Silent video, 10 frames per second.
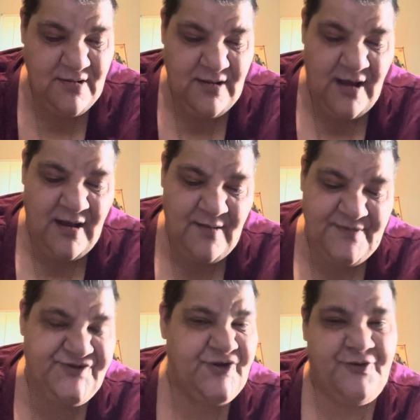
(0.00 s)
Um,
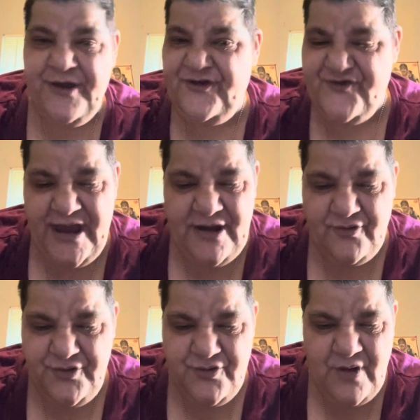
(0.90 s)
it's a great
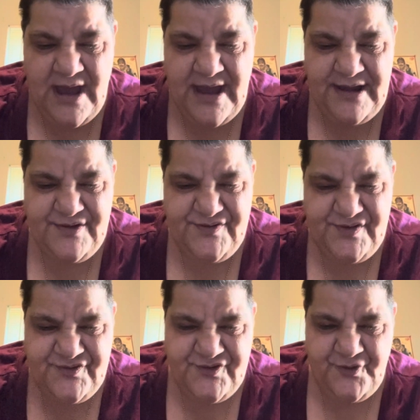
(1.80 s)
channel, you guys.
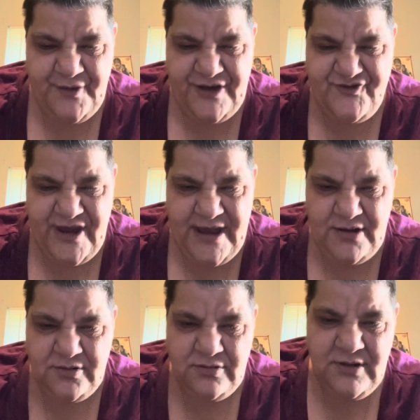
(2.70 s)
It's a great
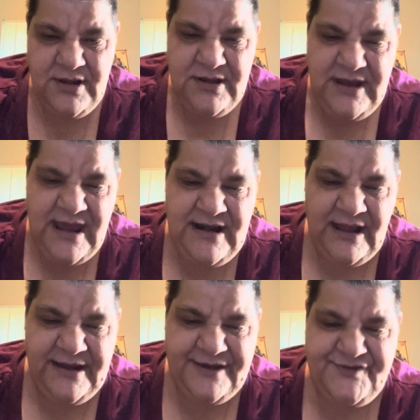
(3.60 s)
channel. And
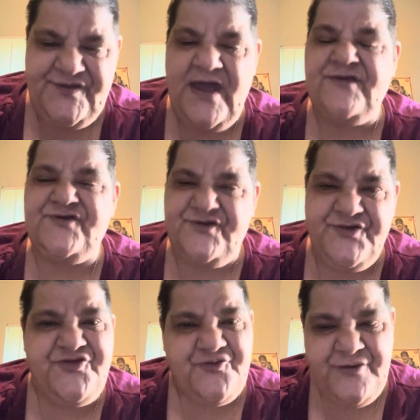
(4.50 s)
like it says,
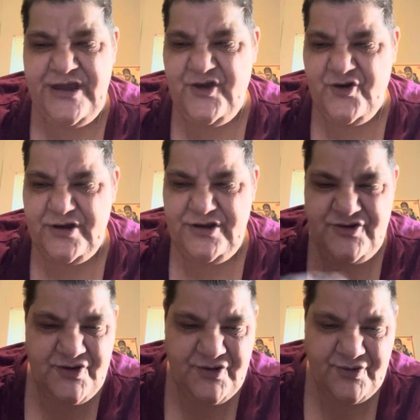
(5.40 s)
it's three good
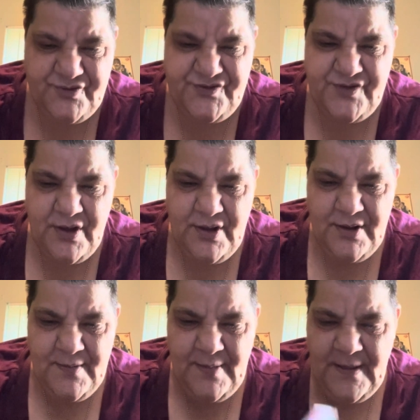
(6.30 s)
nerds.
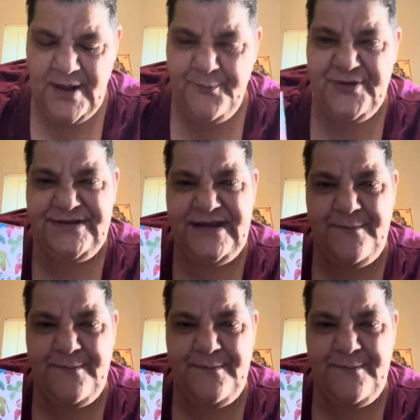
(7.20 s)
Pretty